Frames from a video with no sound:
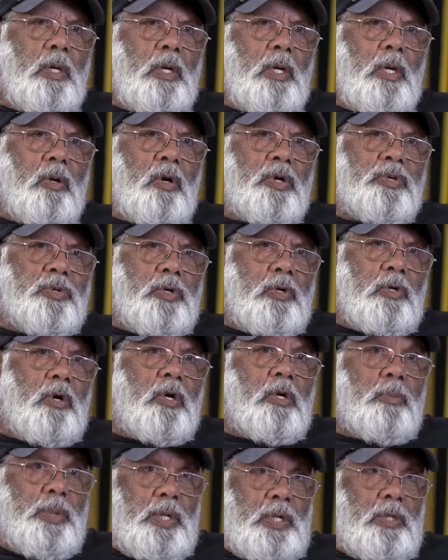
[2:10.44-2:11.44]
And I still
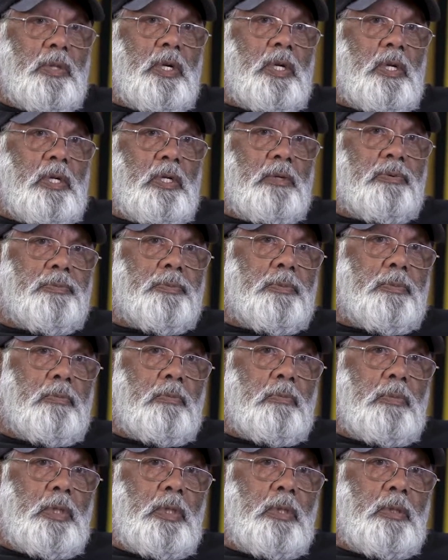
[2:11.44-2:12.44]
got a bit of that left,
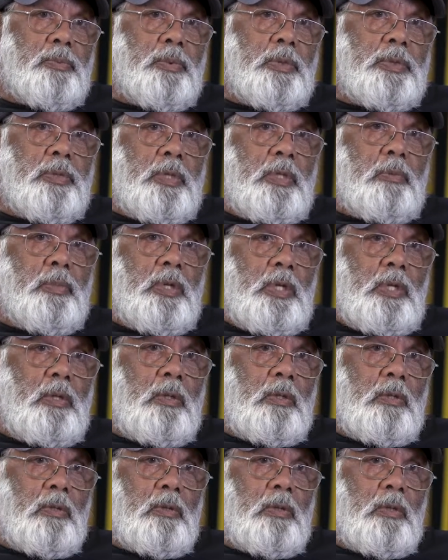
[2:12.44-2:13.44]
within me.
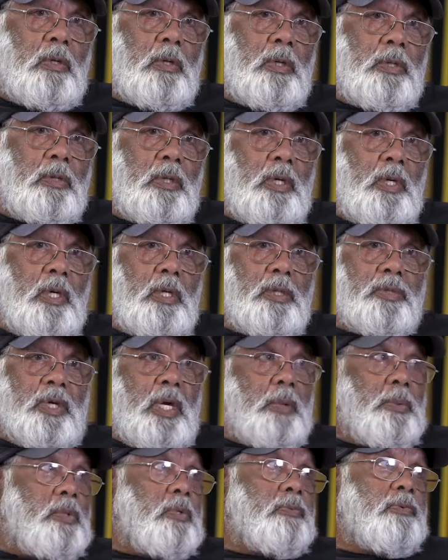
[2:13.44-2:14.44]
Yeah.
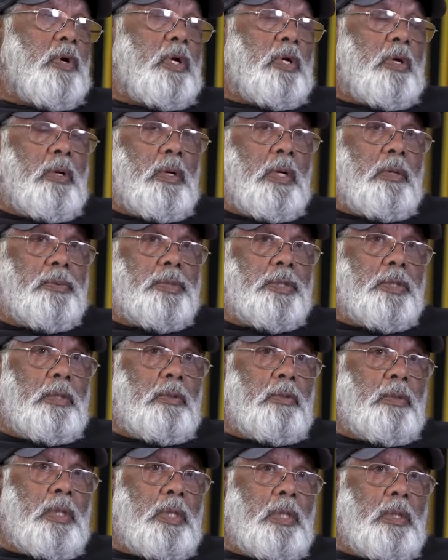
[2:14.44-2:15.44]
Same as if I go over
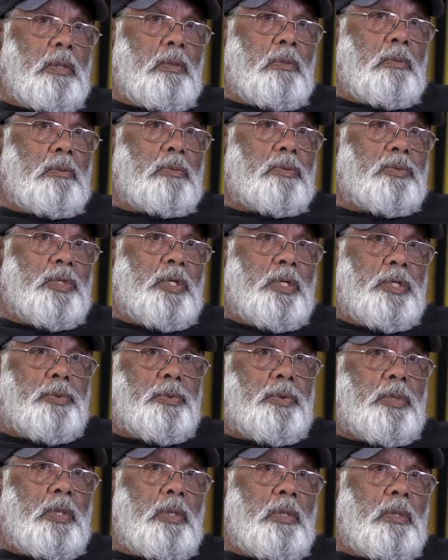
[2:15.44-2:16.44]
to
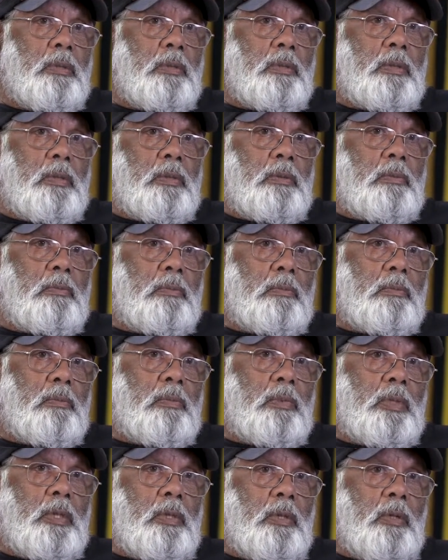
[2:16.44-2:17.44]
surgery,
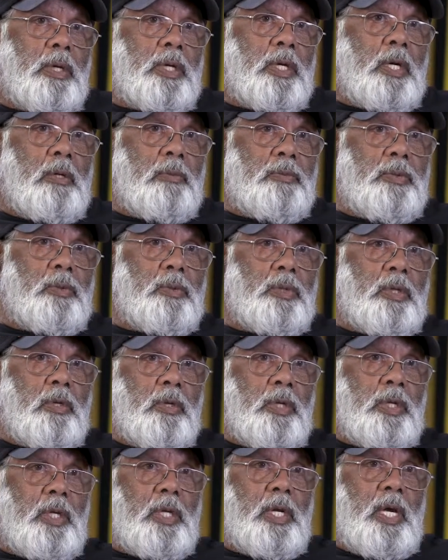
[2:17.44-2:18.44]
like over there where I've
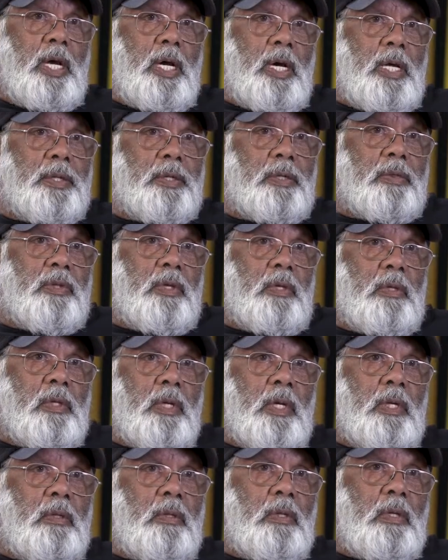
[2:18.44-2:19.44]
got to get a heart thing
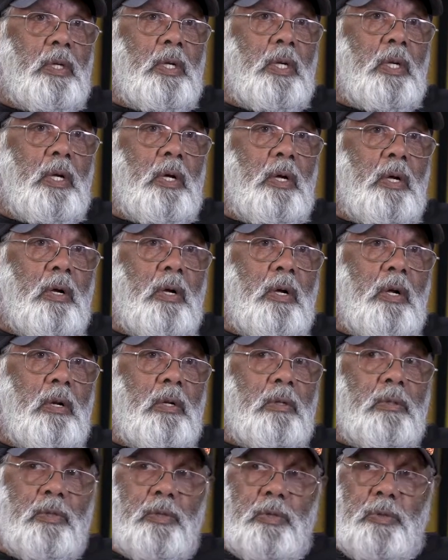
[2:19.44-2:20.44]
done,
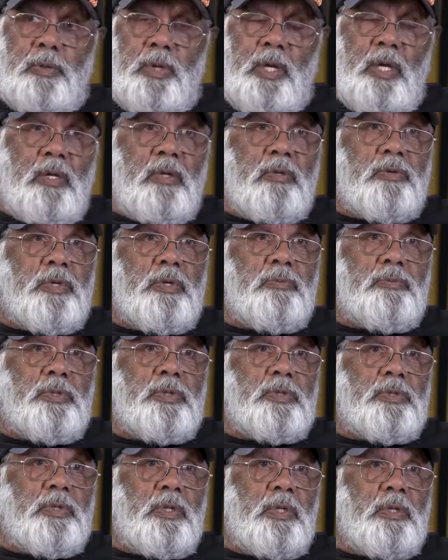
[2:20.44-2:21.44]
I'll look around and see if
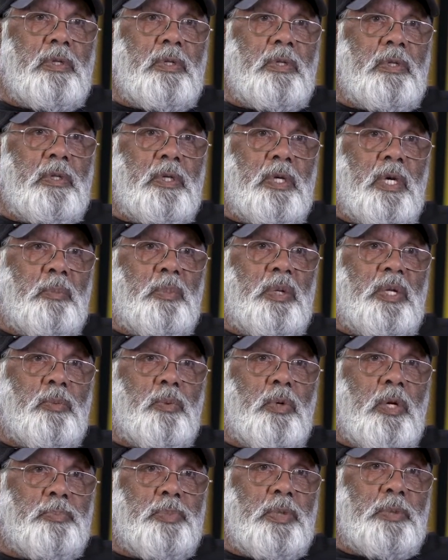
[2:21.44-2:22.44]
there's how many
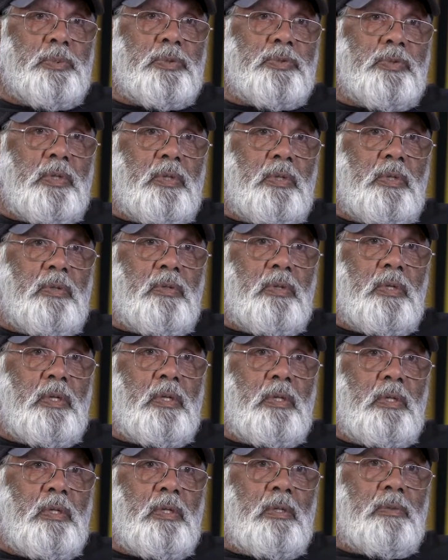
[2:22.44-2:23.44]
white people sitting in
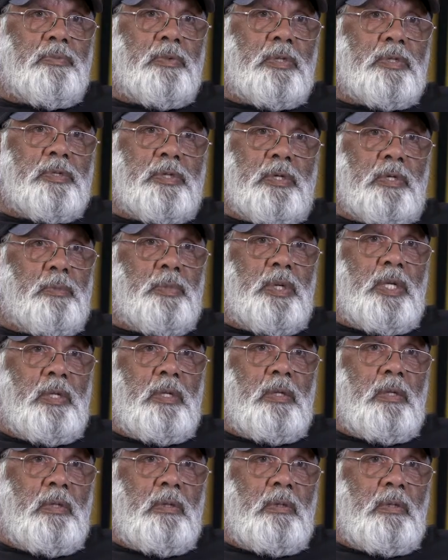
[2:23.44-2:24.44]
there, and if there's too
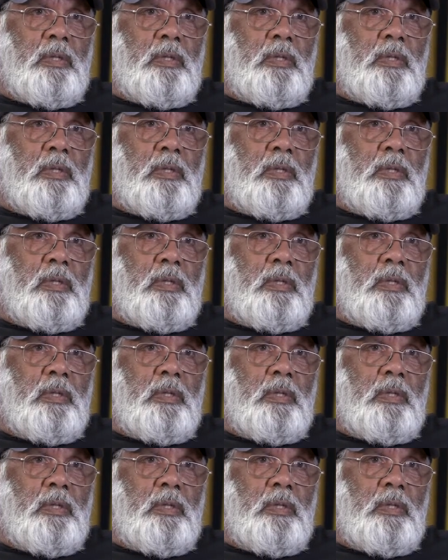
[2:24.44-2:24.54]
many,